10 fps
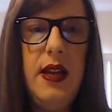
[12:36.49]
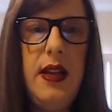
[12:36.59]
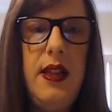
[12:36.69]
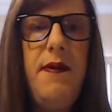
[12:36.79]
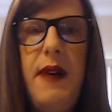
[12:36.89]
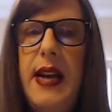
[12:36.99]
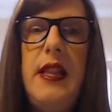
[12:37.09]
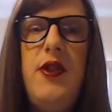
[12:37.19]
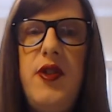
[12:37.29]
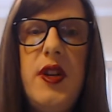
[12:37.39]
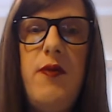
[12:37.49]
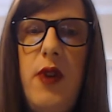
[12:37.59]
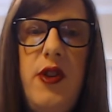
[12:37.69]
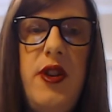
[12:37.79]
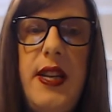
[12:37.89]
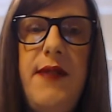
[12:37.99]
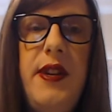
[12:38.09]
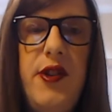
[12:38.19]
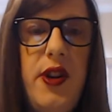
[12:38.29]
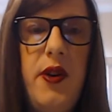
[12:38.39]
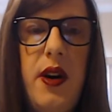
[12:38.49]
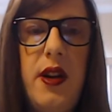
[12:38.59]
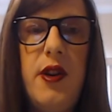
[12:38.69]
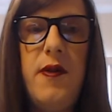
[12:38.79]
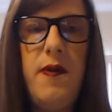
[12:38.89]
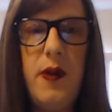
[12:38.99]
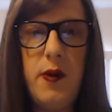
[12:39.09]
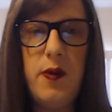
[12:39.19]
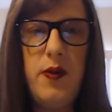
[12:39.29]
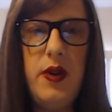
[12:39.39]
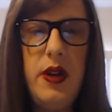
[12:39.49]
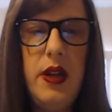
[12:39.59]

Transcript: the fact that you can watch a TV show on your phone.